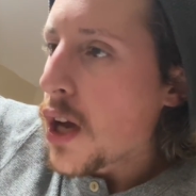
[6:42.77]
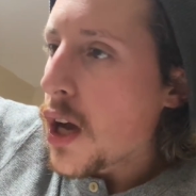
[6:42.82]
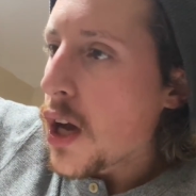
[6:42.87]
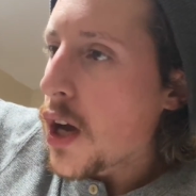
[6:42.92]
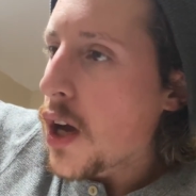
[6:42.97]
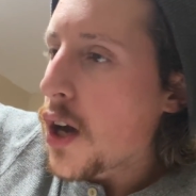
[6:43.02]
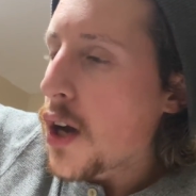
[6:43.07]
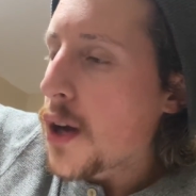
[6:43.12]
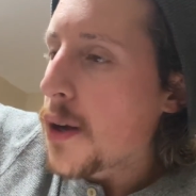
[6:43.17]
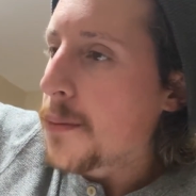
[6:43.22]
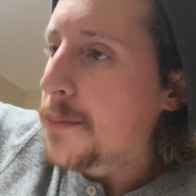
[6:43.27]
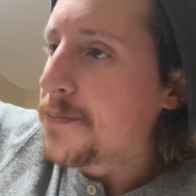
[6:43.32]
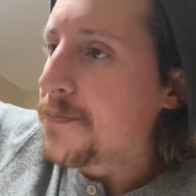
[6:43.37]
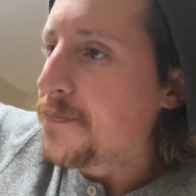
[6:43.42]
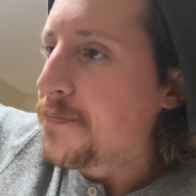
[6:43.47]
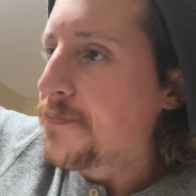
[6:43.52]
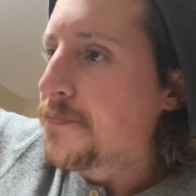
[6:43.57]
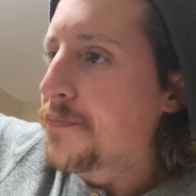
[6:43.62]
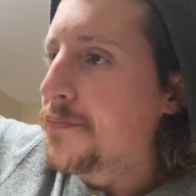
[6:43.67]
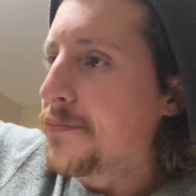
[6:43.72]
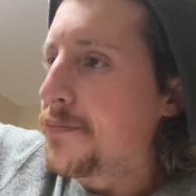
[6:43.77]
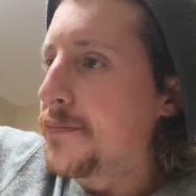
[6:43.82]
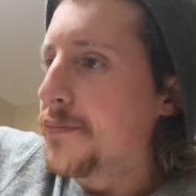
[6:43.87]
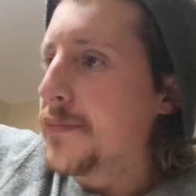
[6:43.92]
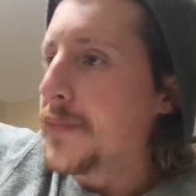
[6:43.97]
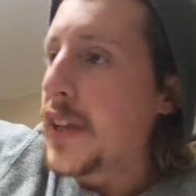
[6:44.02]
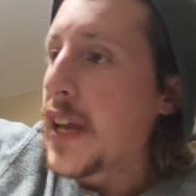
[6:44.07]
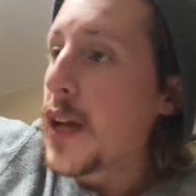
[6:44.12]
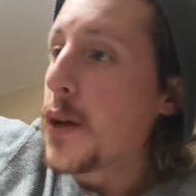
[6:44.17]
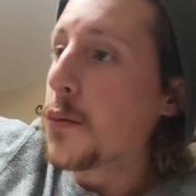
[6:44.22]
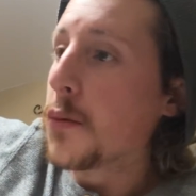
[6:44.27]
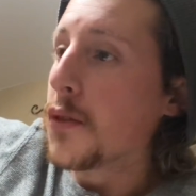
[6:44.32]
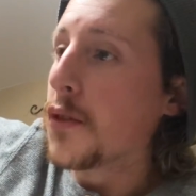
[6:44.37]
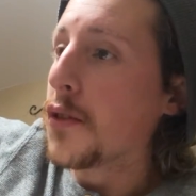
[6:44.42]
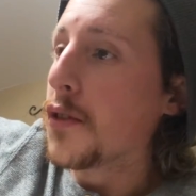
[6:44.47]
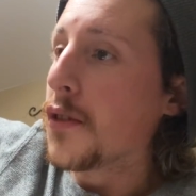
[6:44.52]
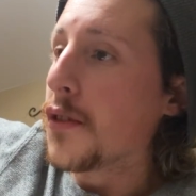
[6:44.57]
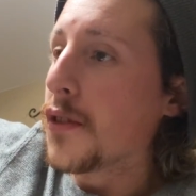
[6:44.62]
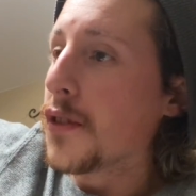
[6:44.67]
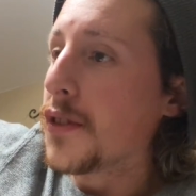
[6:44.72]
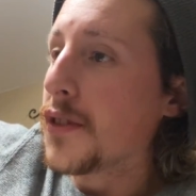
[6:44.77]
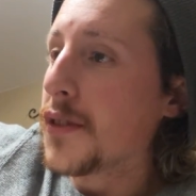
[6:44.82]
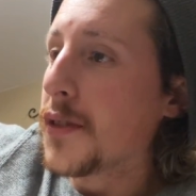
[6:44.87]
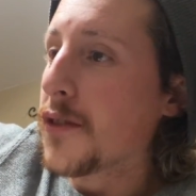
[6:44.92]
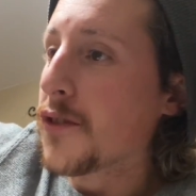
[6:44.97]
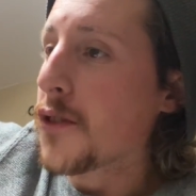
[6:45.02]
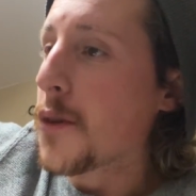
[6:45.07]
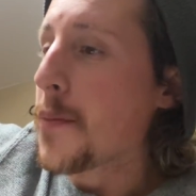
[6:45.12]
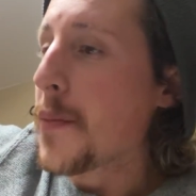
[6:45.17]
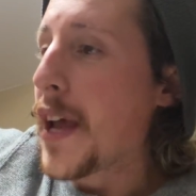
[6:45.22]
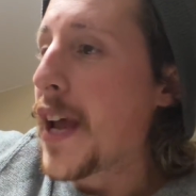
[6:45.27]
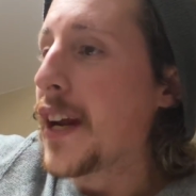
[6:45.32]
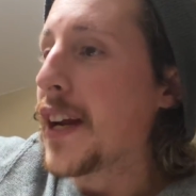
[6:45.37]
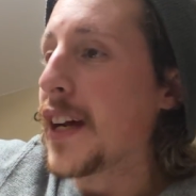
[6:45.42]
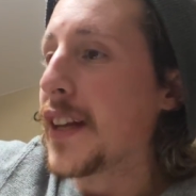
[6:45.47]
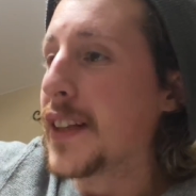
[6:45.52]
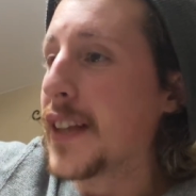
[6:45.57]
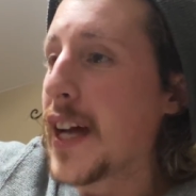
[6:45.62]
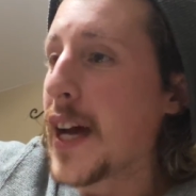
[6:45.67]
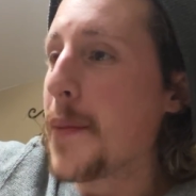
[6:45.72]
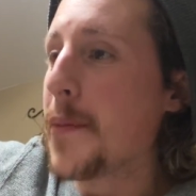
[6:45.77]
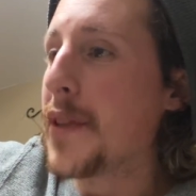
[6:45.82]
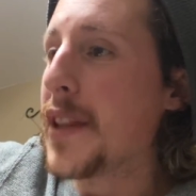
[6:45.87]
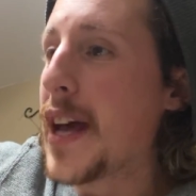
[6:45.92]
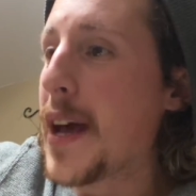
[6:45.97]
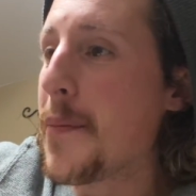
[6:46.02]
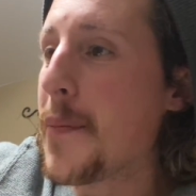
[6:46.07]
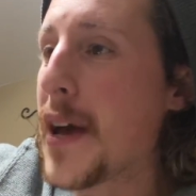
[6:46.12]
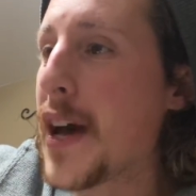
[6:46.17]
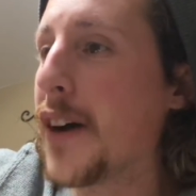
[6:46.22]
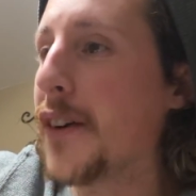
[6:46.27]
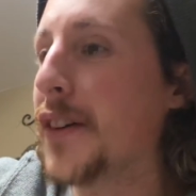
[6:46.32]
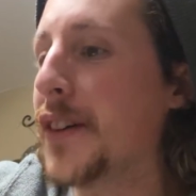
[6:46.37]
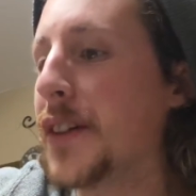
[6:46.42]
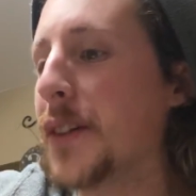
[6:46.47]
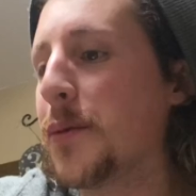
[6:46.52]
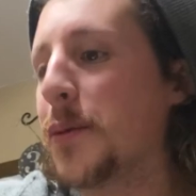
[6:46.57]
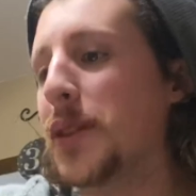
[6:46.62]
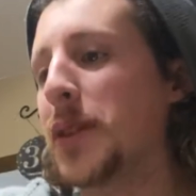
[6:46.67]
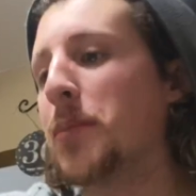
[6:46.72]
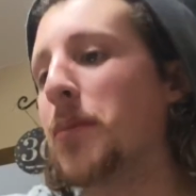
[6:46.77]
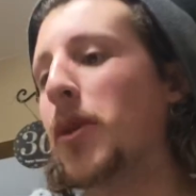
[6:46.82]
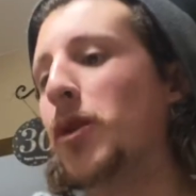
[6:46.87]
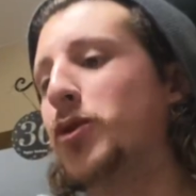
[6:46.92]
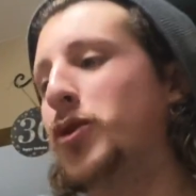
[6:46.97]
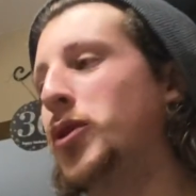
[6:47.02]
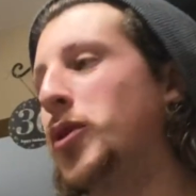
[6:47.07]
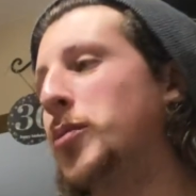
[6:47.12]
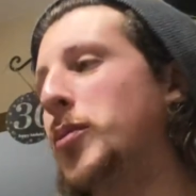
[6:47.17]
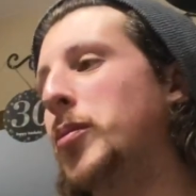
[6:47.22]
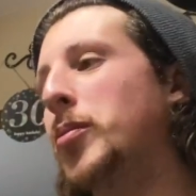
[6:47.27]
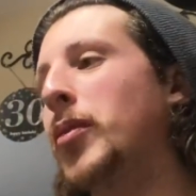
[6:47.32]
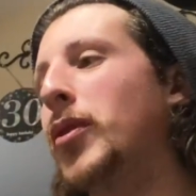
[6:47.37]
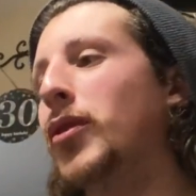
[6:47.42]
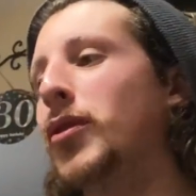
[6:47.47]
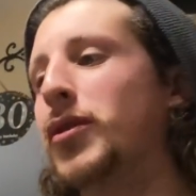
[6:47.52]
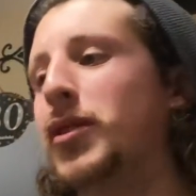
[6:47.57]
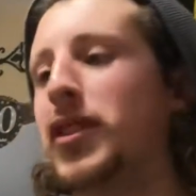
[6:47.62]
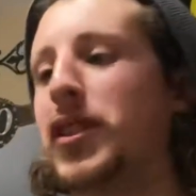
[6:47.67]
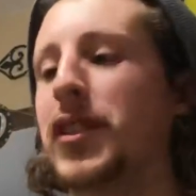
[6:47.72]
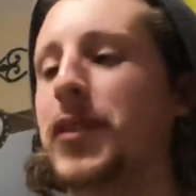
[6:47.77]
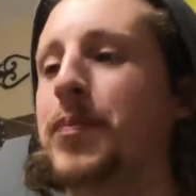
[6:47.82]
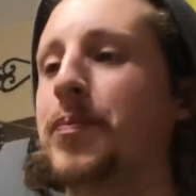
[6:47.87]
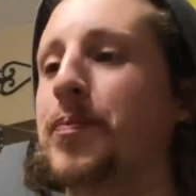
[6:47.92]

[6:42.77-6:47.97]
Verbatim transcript: Um, they will remain on top of that mountain with the most Super Bowls